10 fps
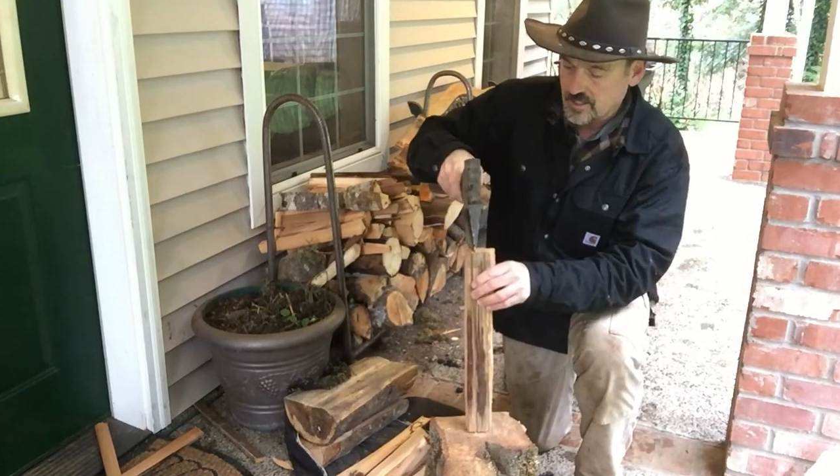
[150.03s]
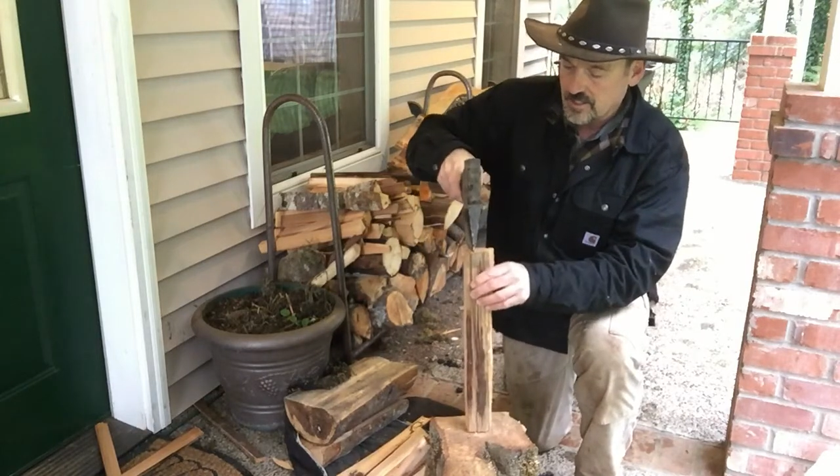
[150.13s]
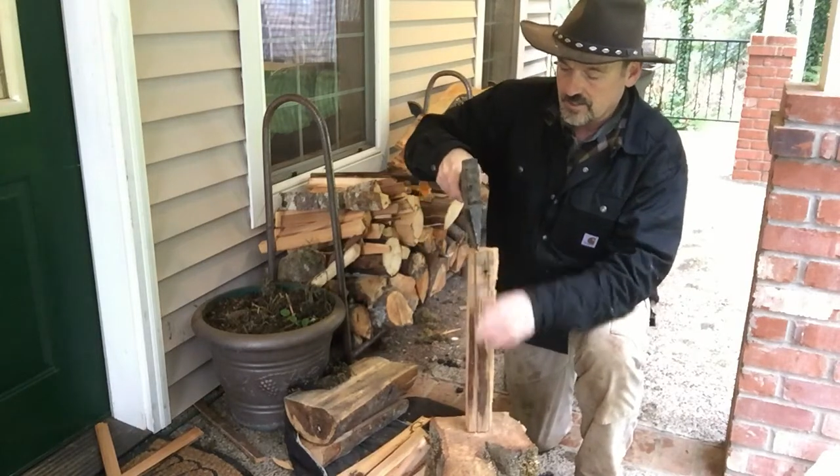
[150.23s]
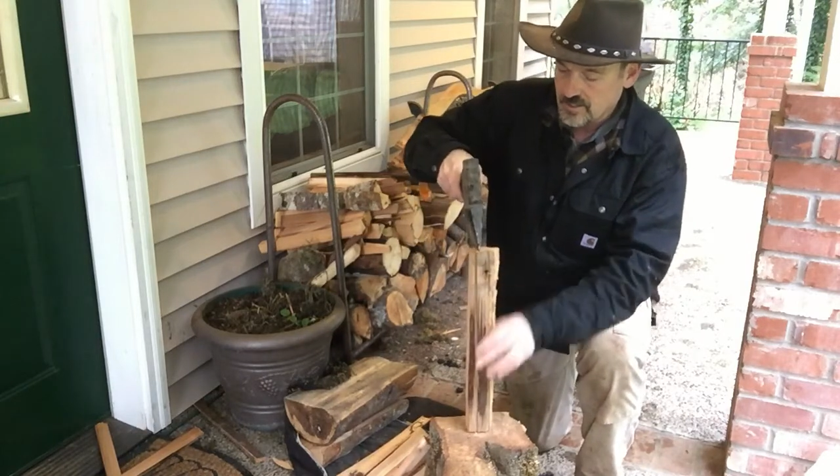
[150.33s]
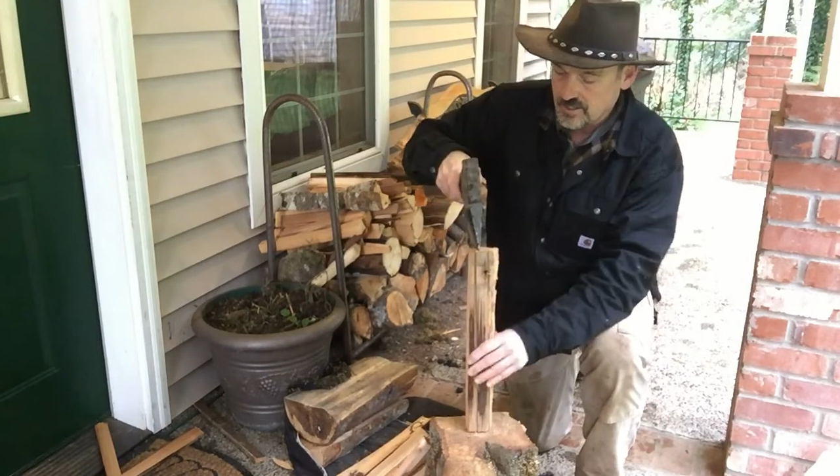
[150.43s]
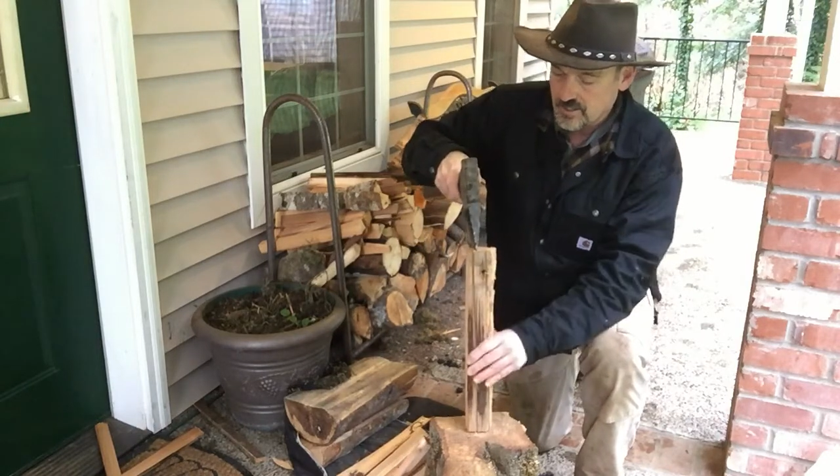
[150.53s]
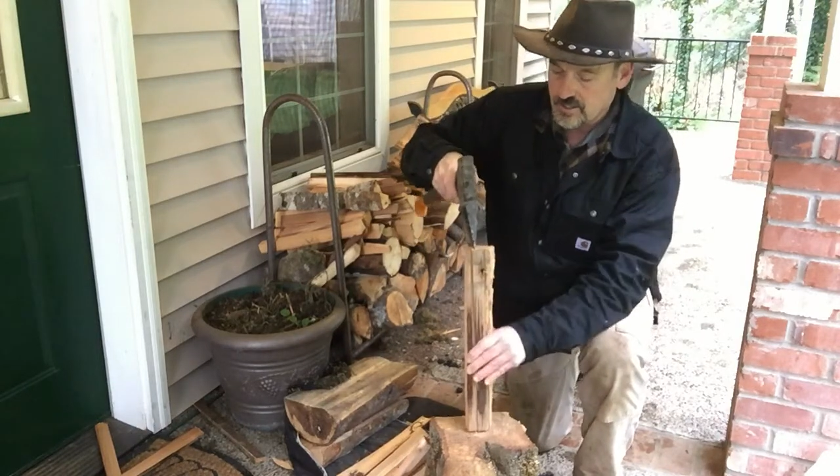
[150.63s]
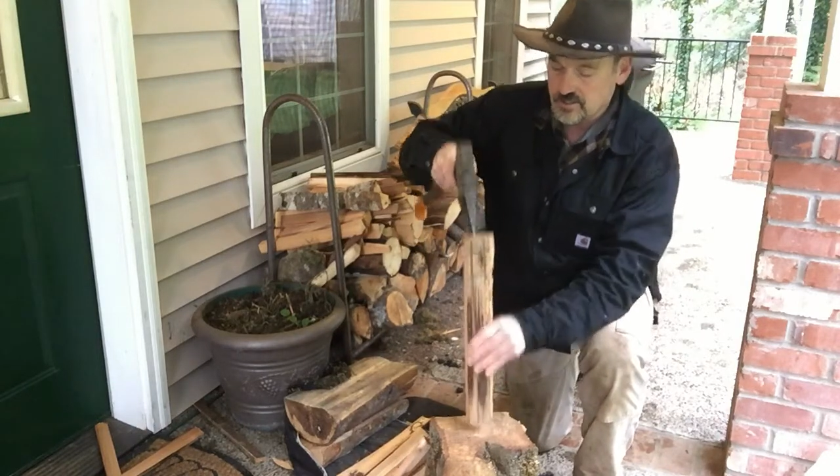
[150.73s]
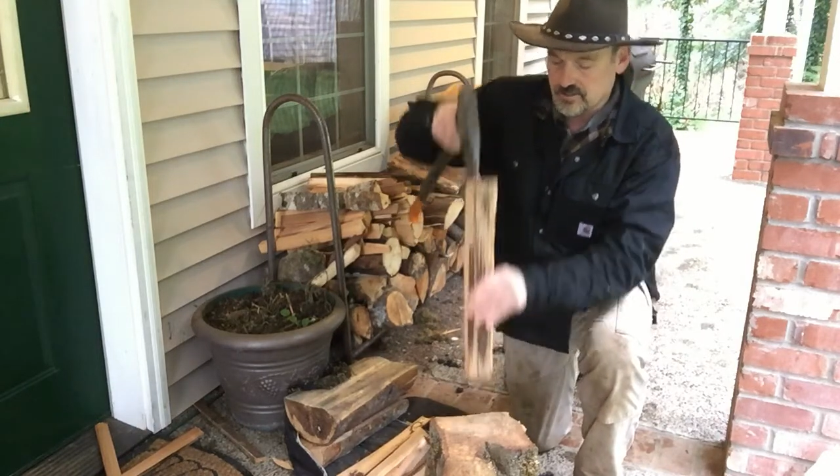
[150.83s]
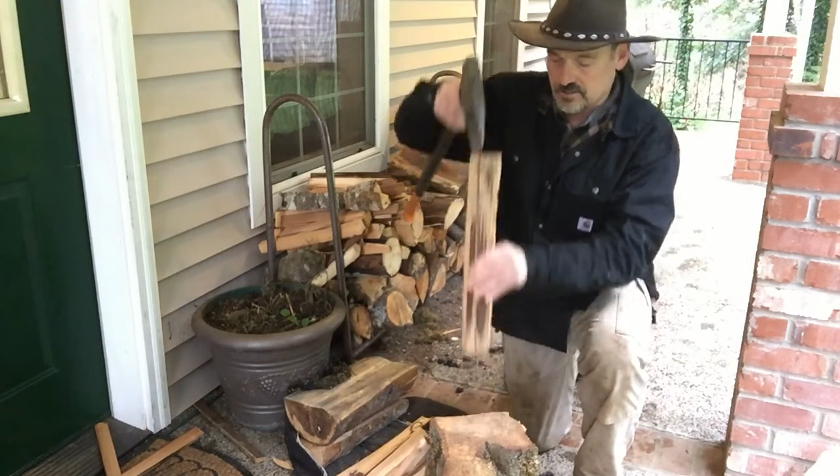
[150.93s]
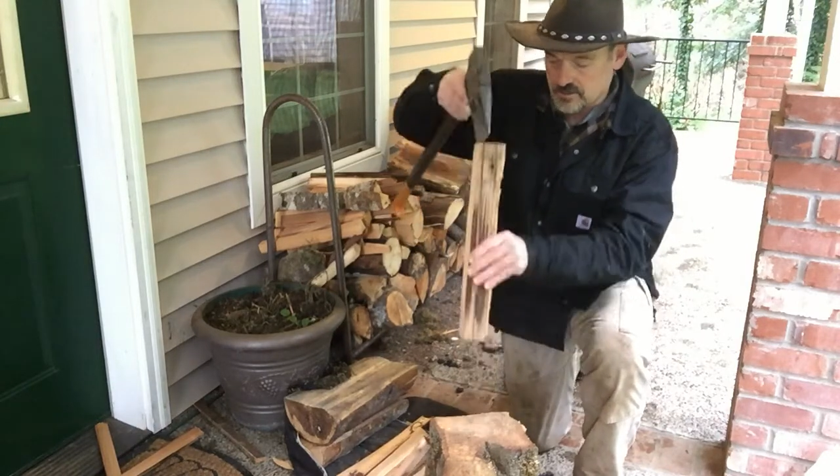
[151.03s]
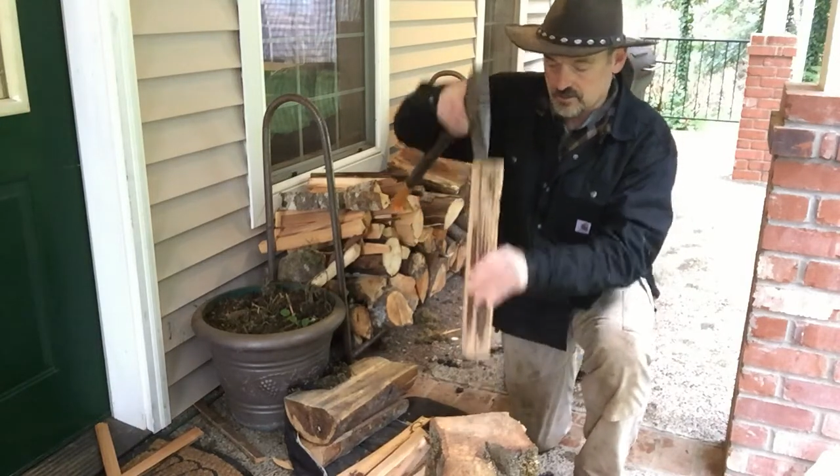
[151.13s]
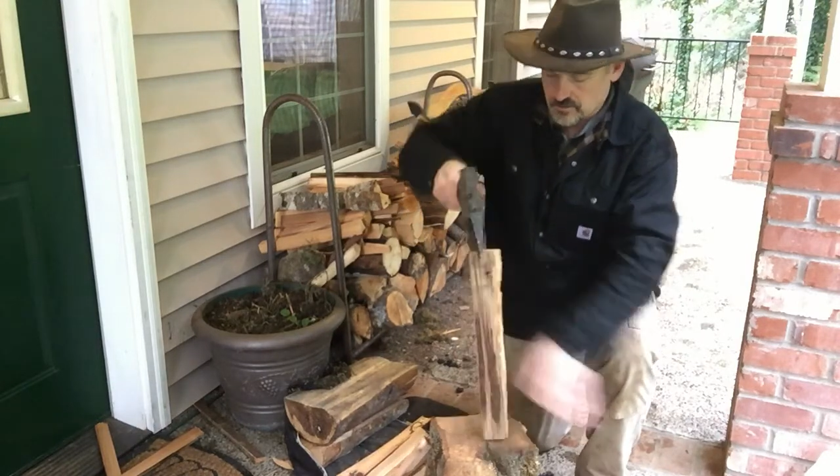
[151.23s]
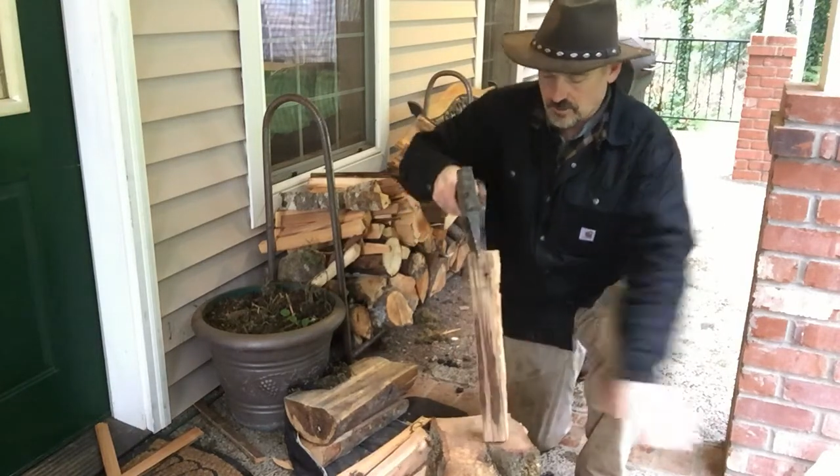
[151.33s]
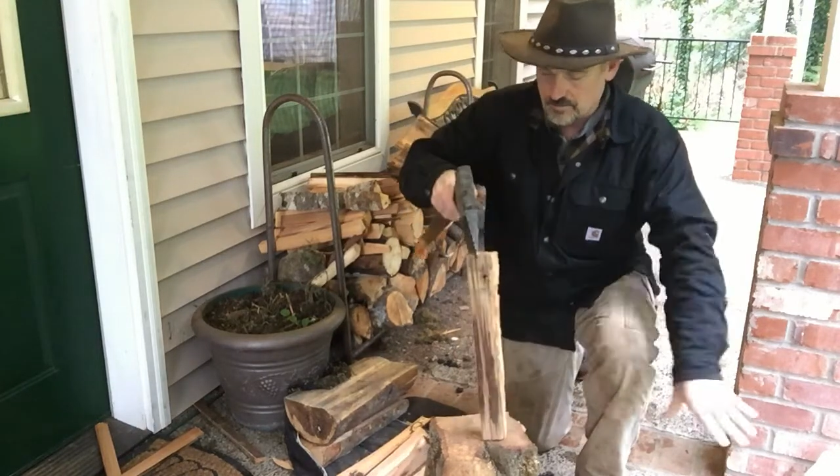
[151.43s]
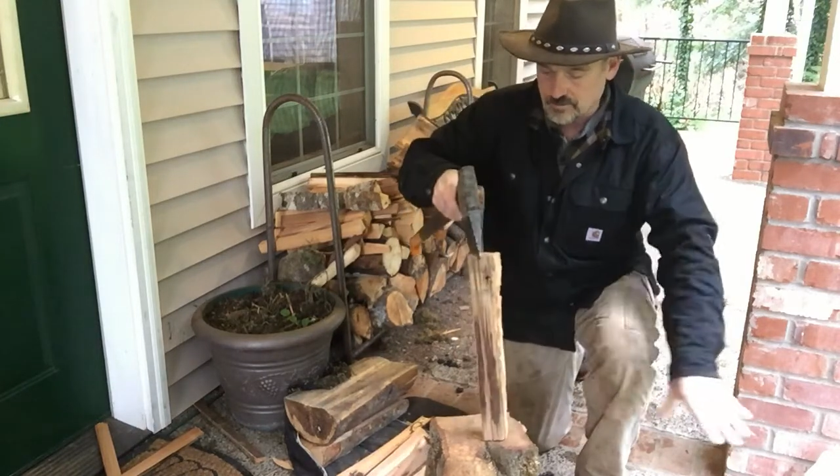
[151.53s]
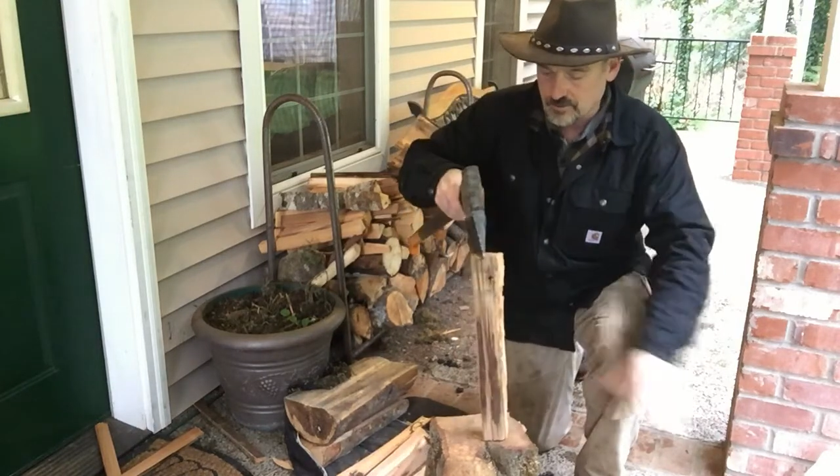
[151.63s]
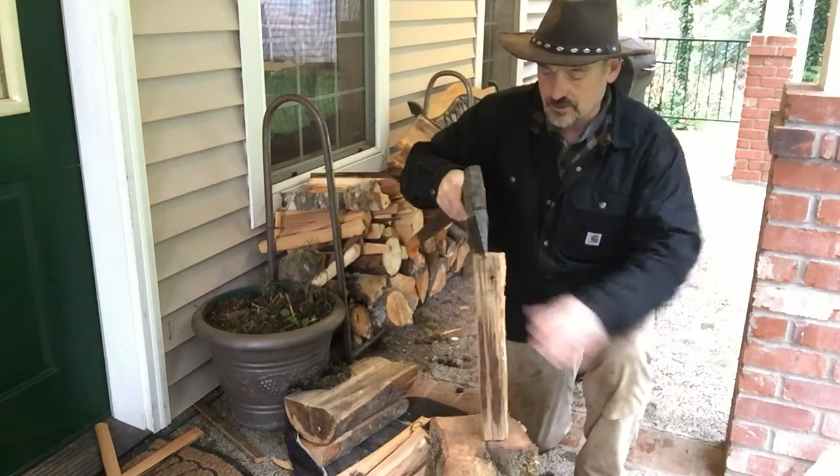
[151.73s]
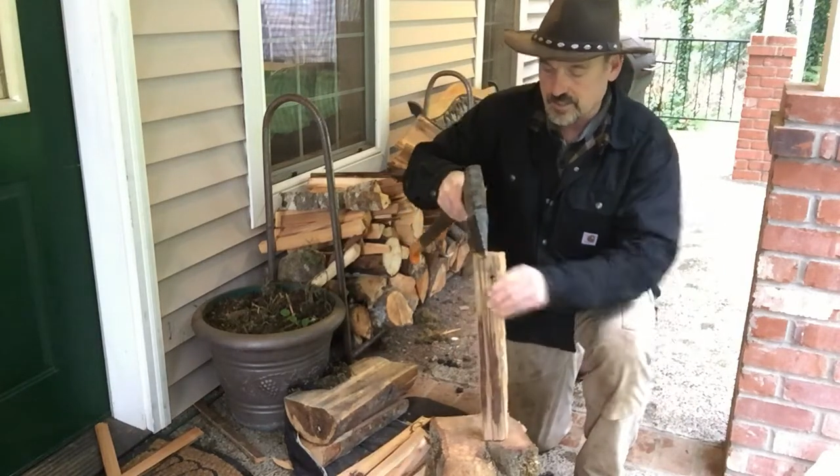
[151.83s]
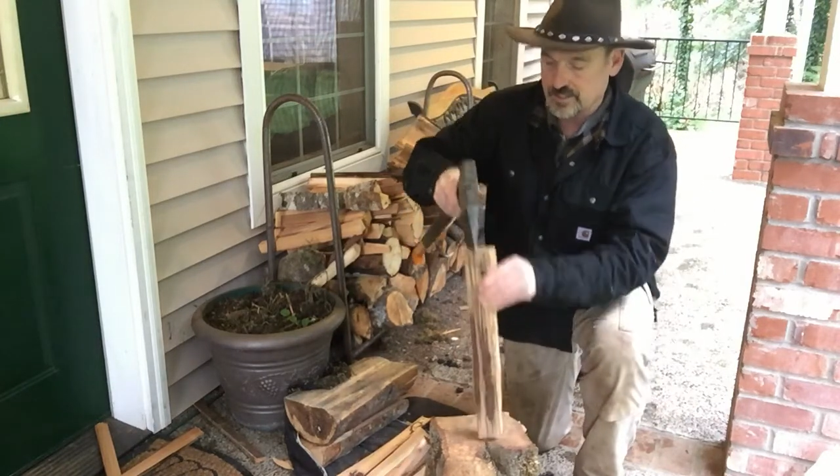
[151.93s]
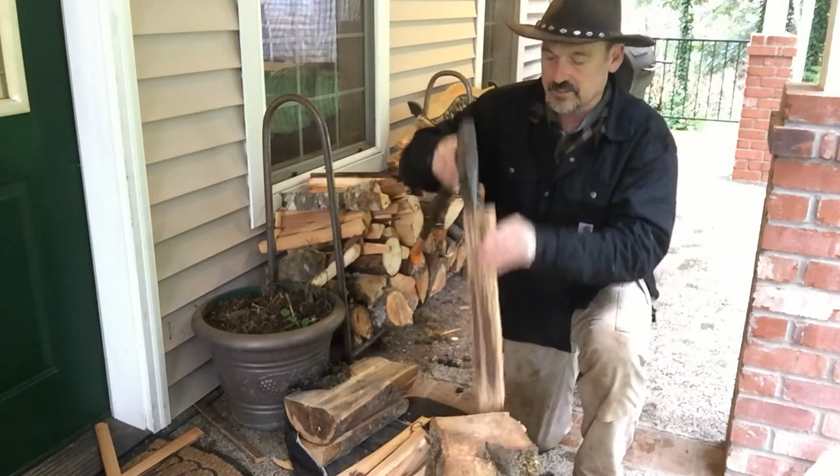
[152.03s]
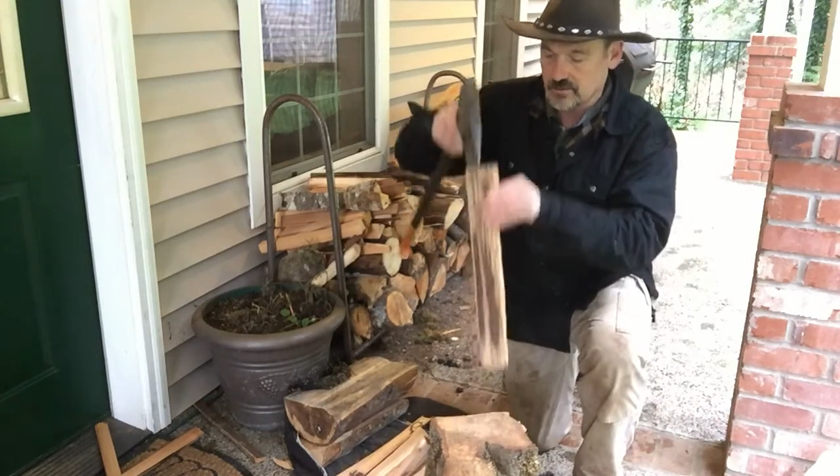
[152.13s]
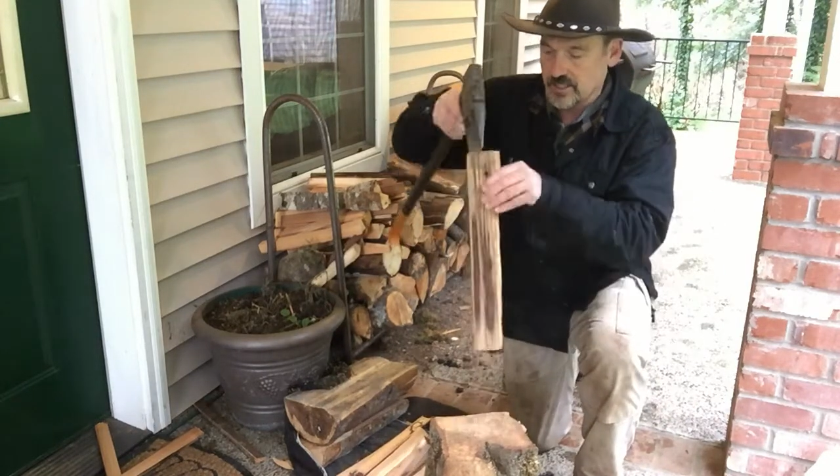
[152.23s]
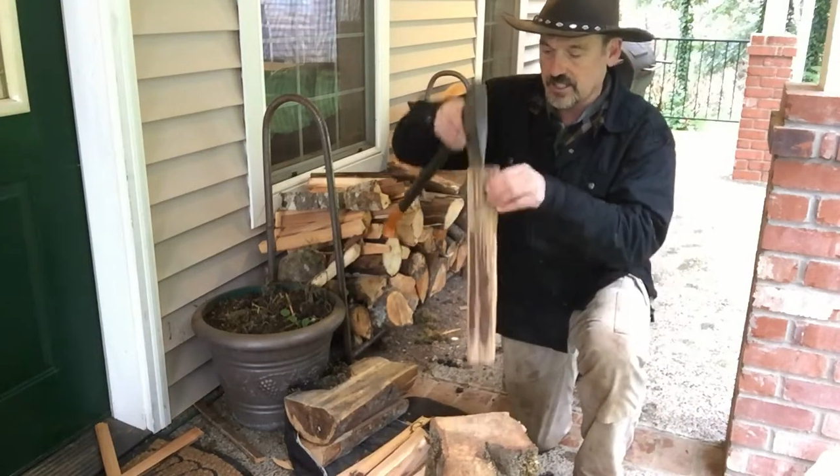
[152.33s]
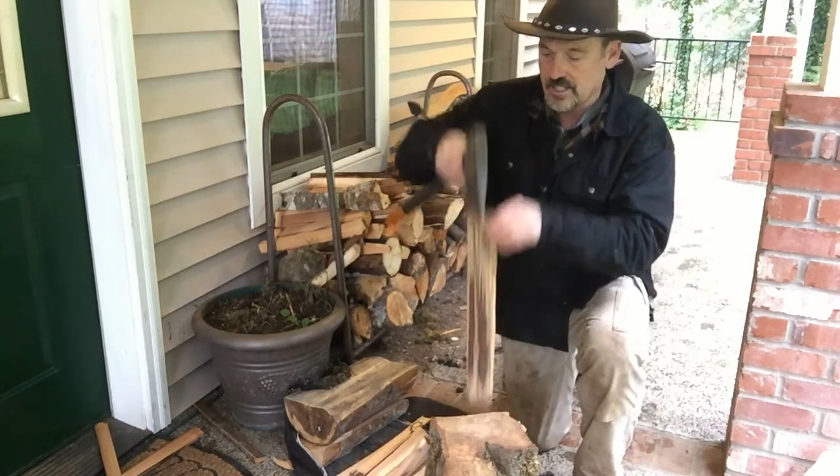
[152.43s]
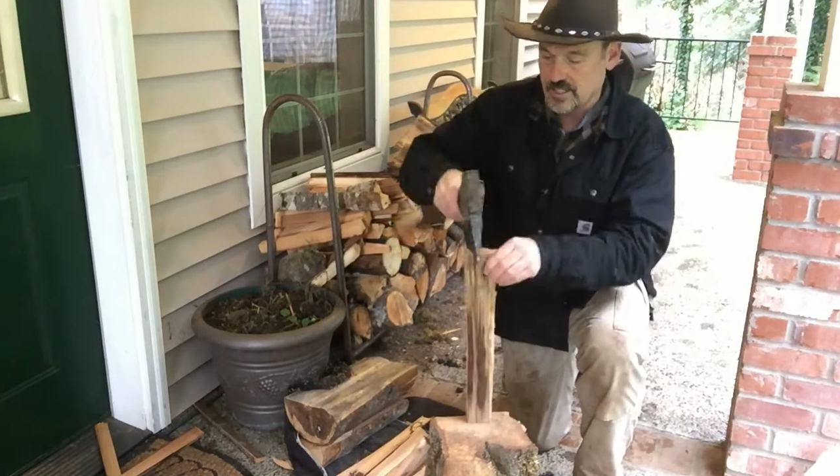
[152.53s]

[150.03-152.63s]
Right here, drop both hands away.